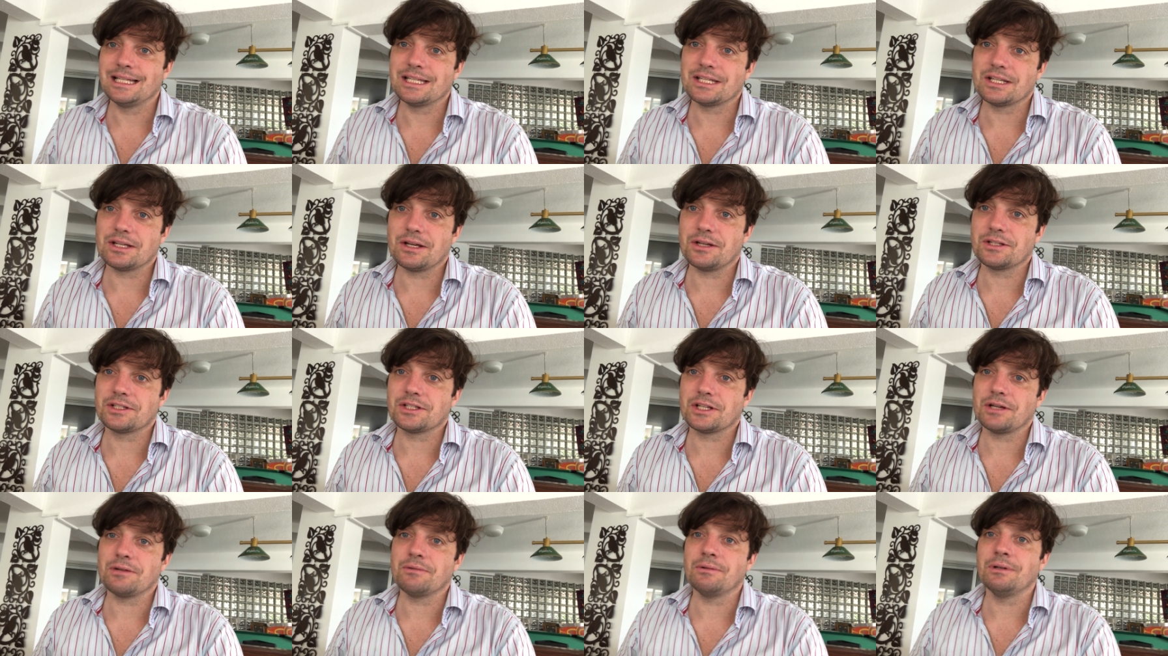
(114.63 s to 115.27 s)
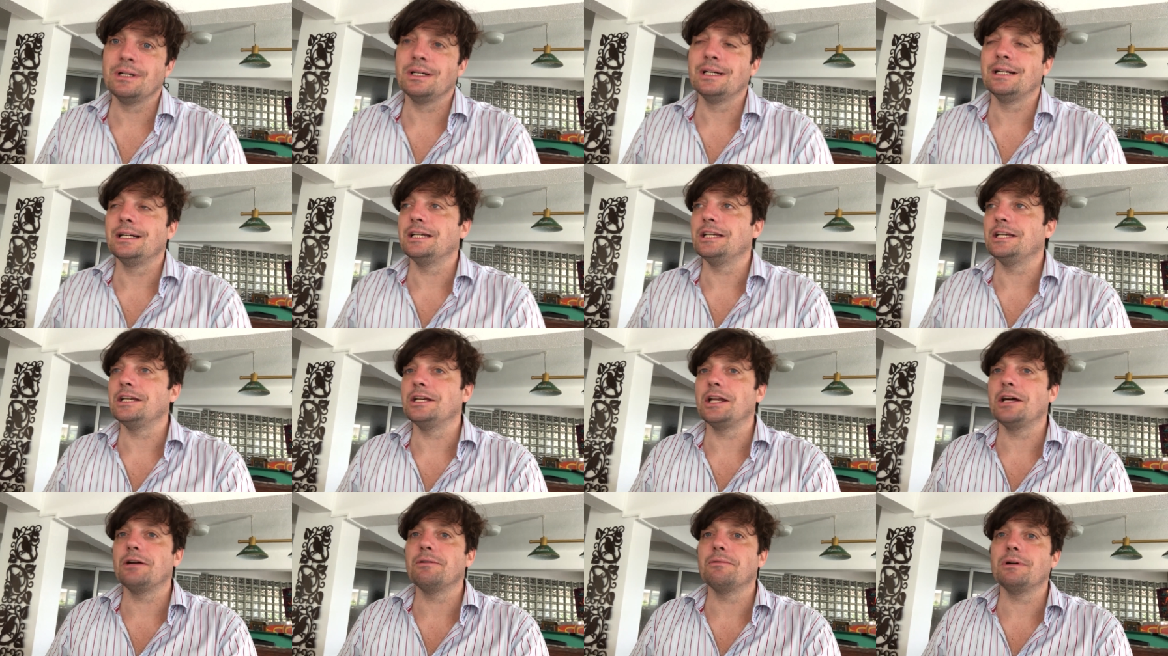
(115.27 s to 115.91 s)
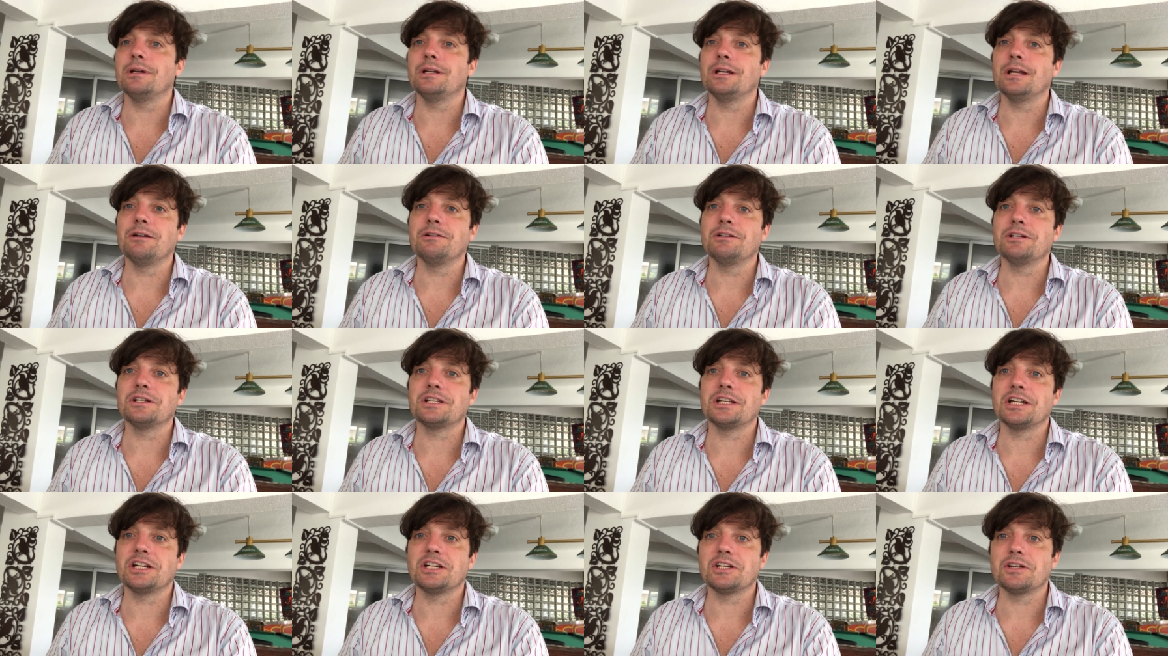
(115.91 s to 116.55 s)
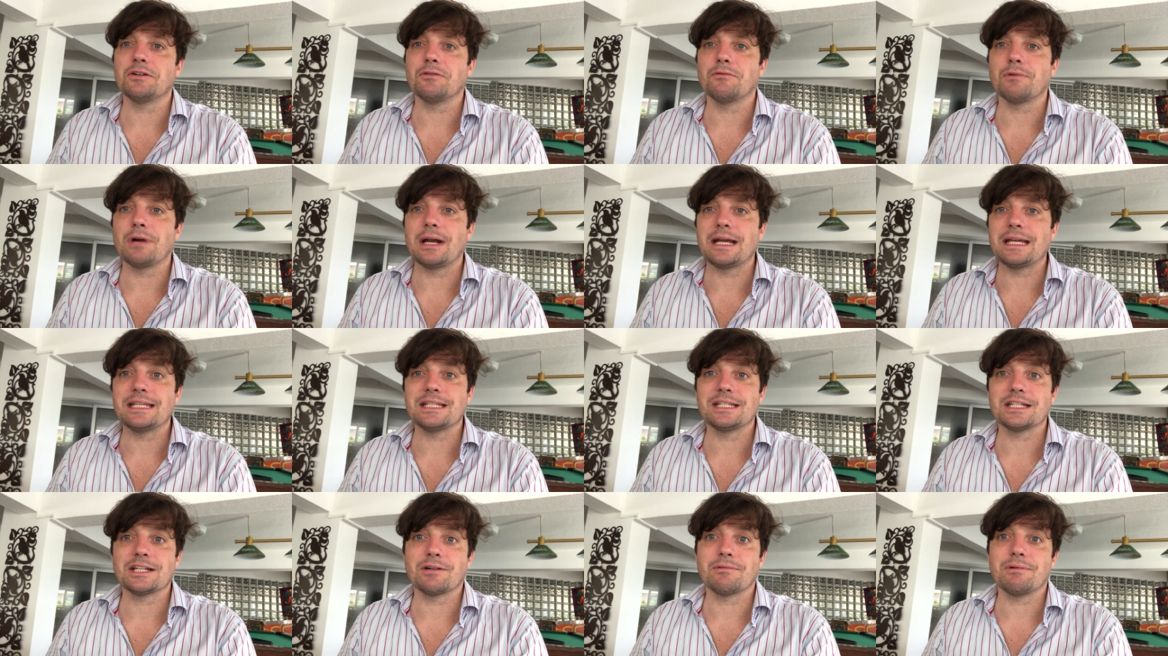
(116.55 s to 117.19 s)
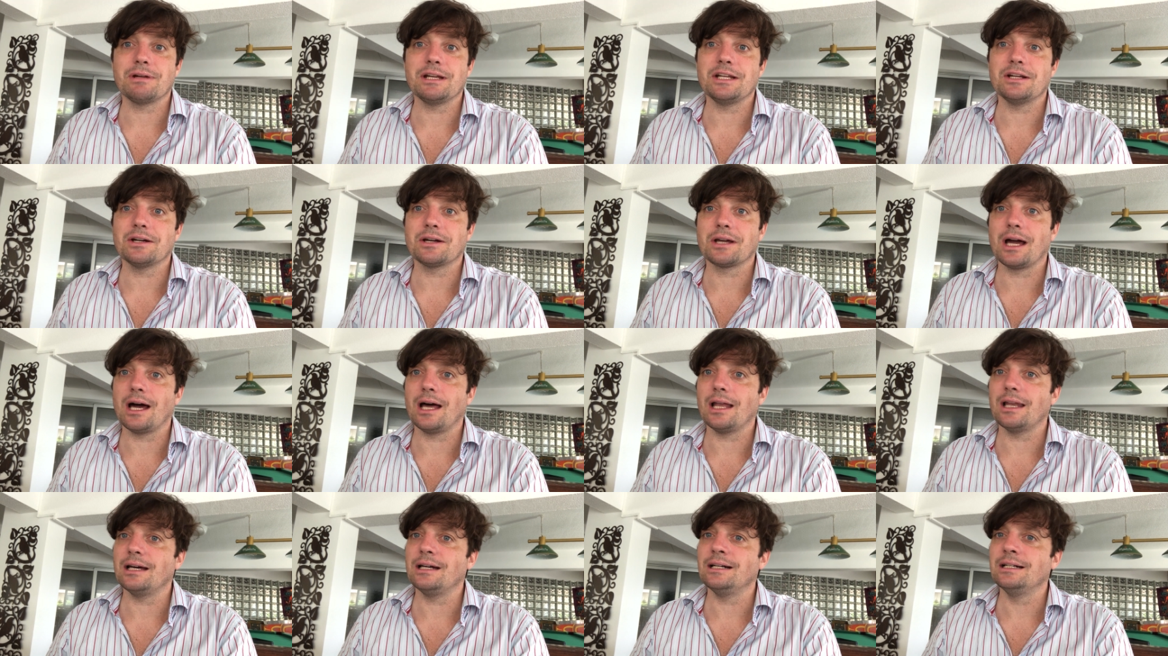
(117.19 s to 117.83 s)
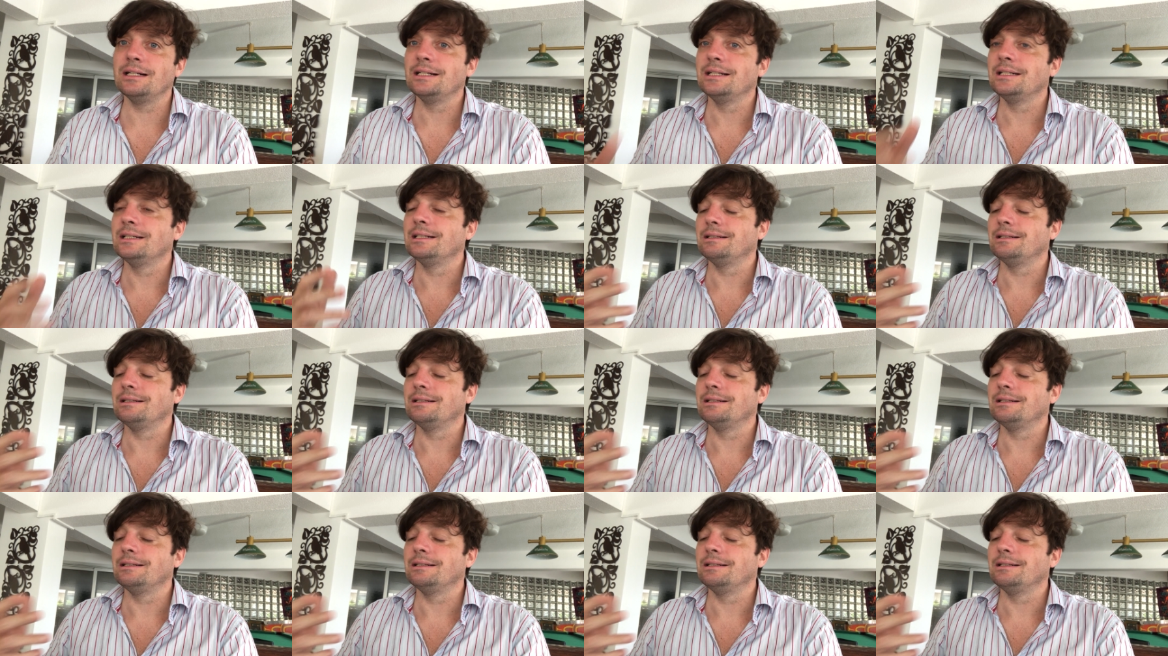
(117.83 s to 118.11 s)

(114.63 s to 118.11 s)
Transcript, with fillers: So, so, you know, no distinction of race, creed or colour.